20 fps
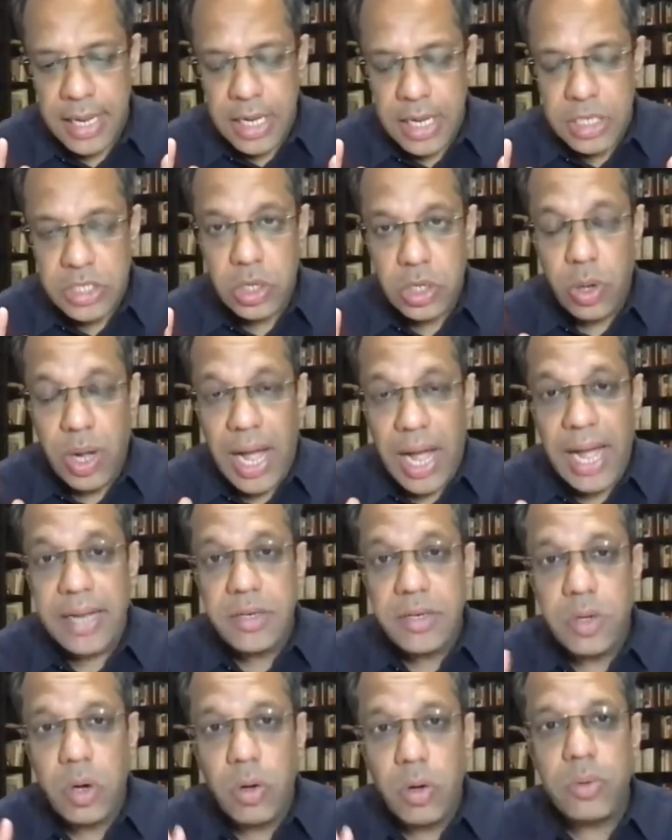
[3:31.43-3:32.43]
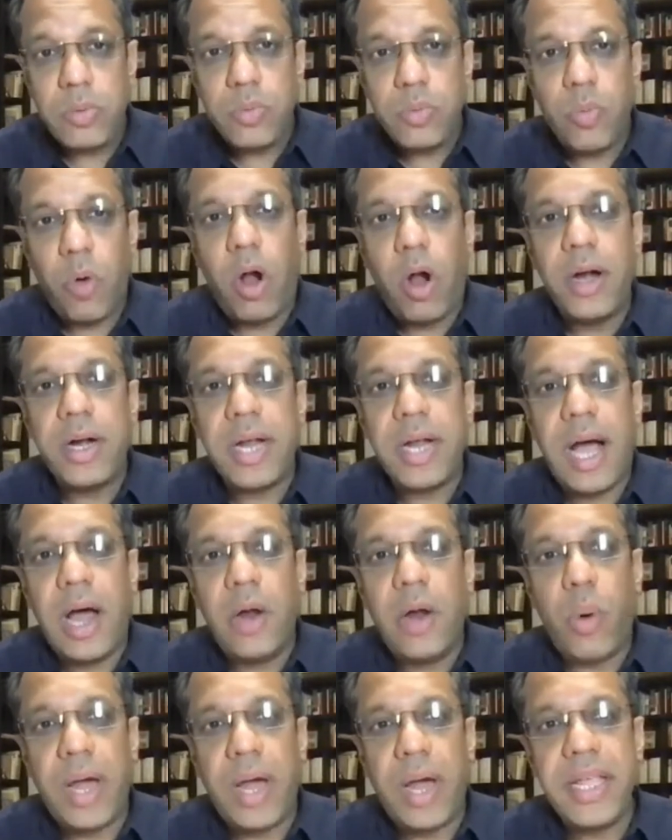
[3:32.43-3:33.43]
So I don't want
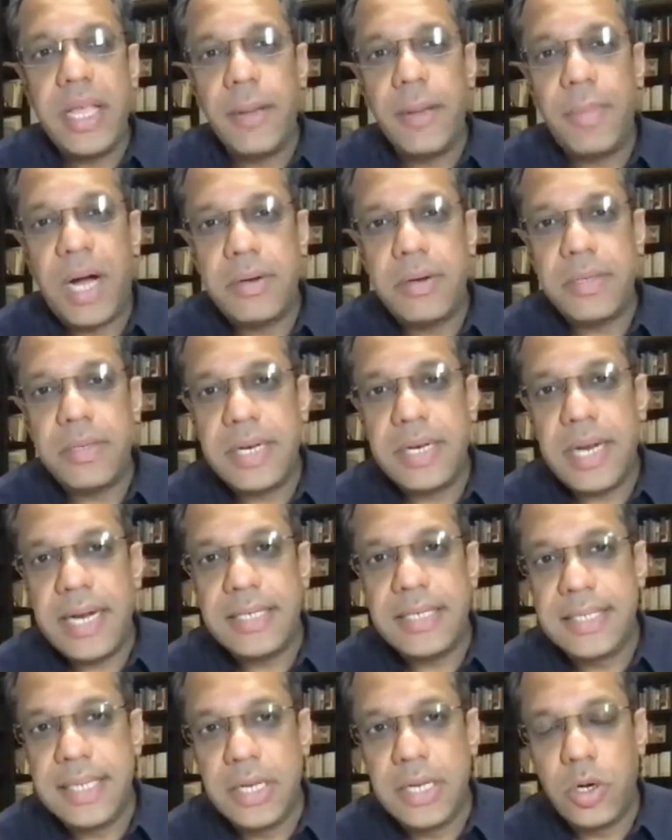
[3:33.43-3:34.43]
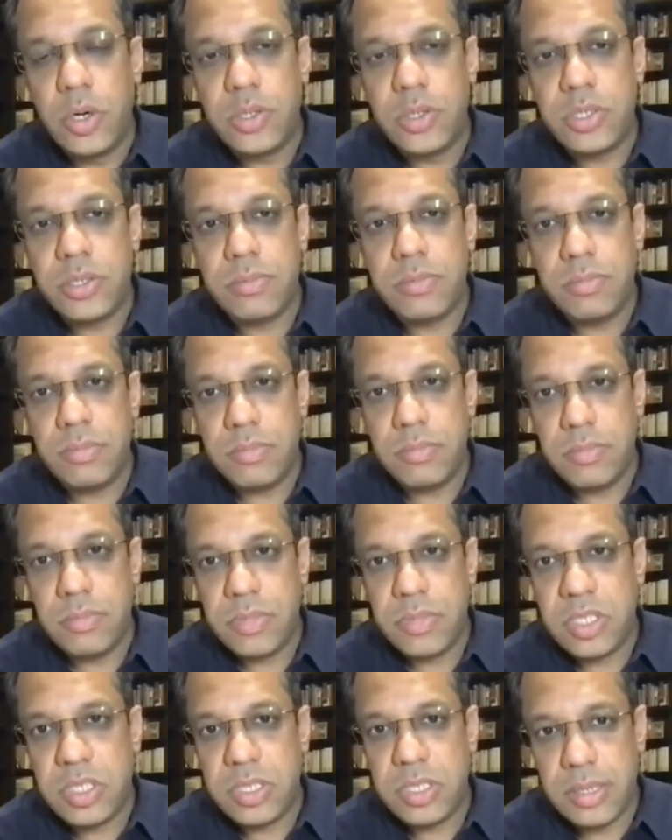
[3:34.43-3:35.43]
our worry about the net zero
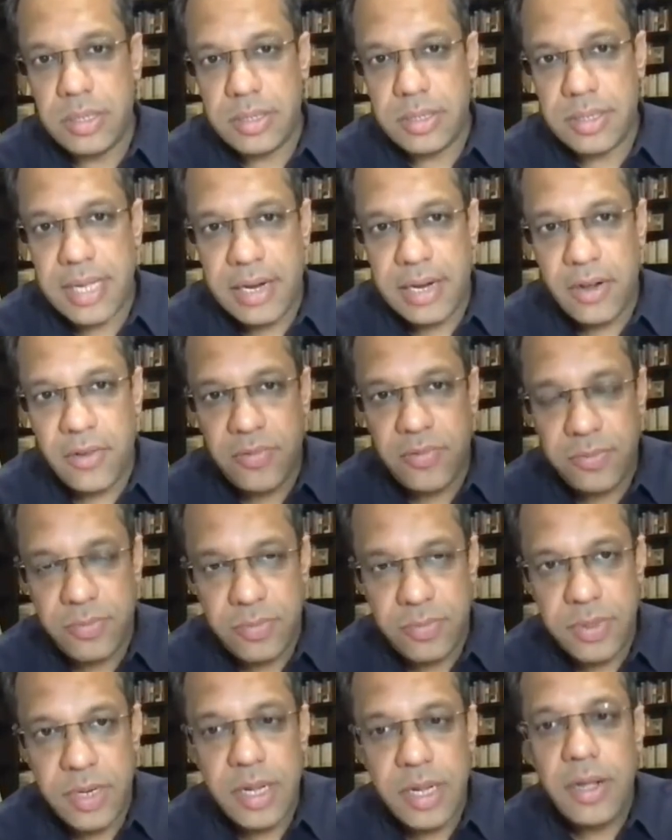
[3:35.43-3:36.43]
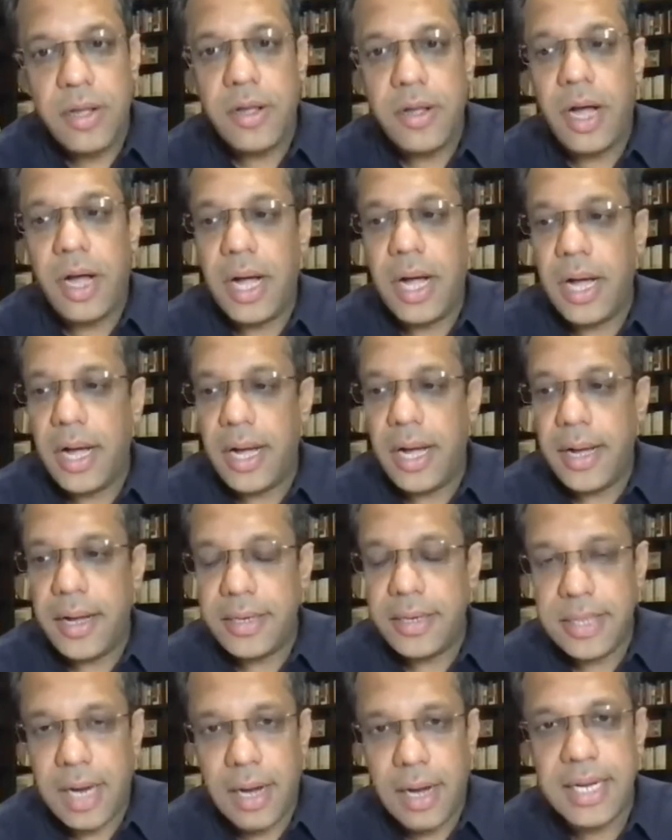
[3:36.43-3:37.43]
kind of
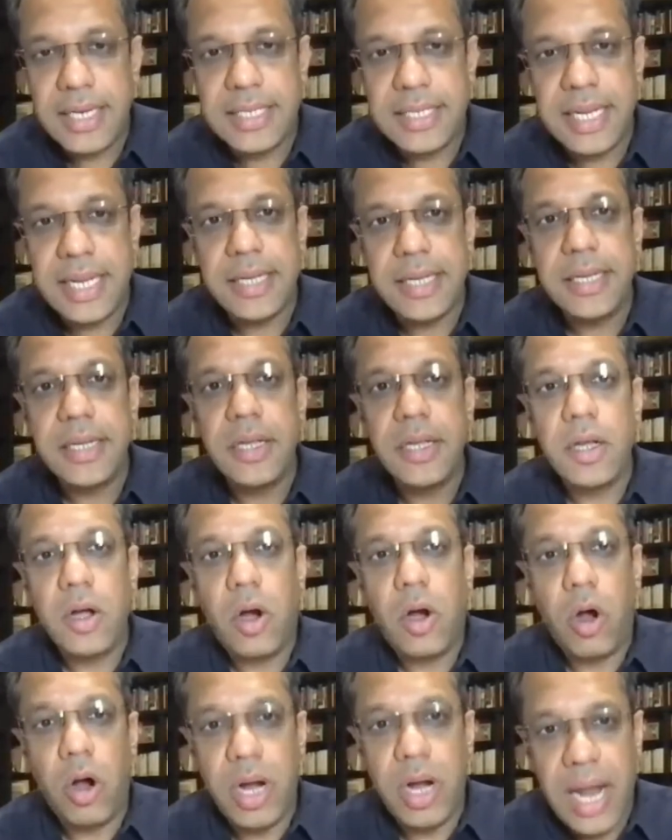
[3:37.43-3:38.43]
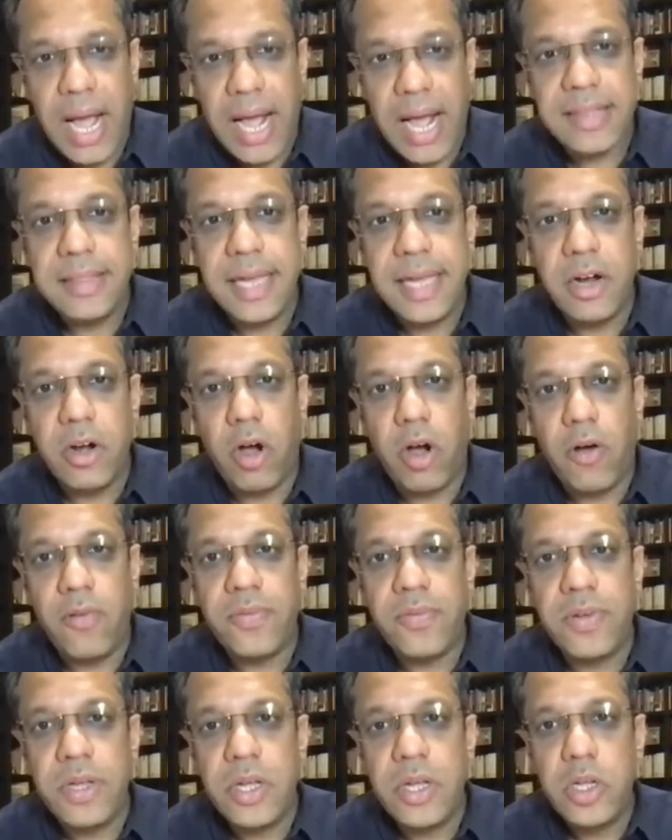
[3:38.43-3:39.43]
targeting or lack
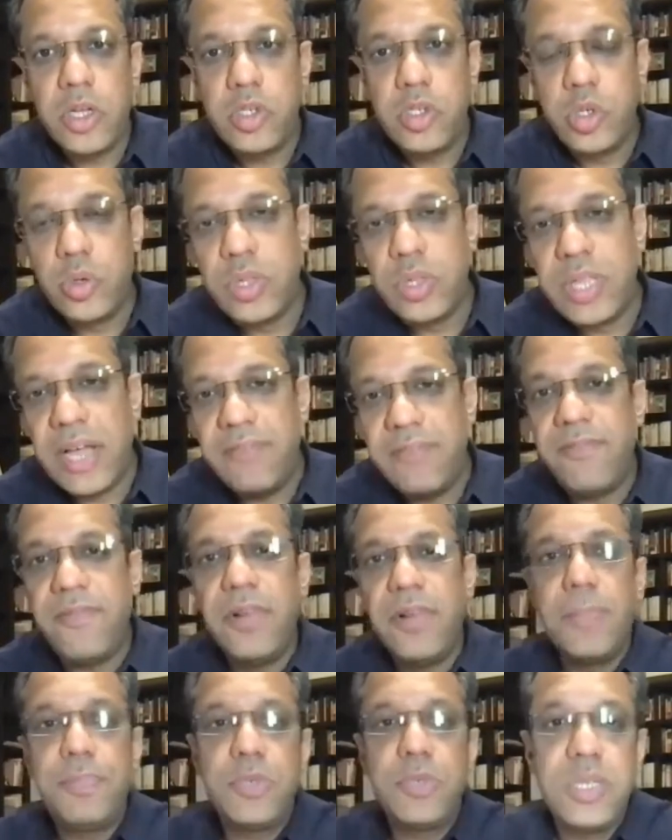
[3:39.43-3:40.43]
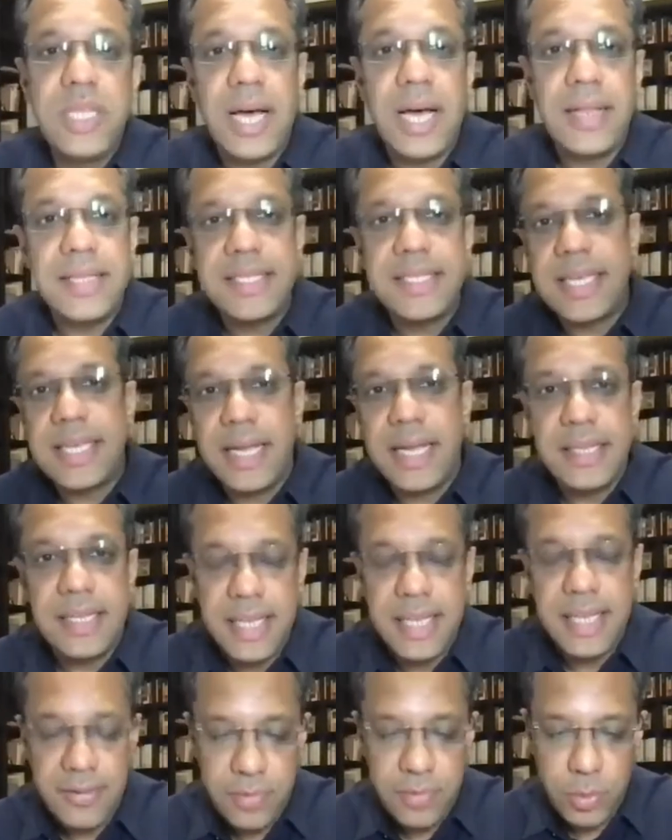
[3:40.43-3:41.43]
thereof to then flip to the other side that
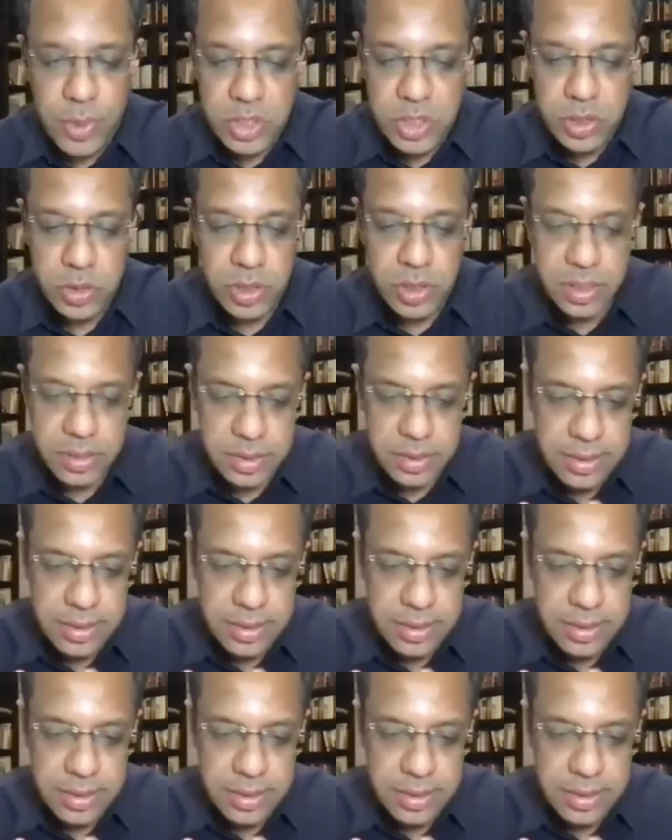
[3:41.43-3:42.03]
therefore we shouldn't.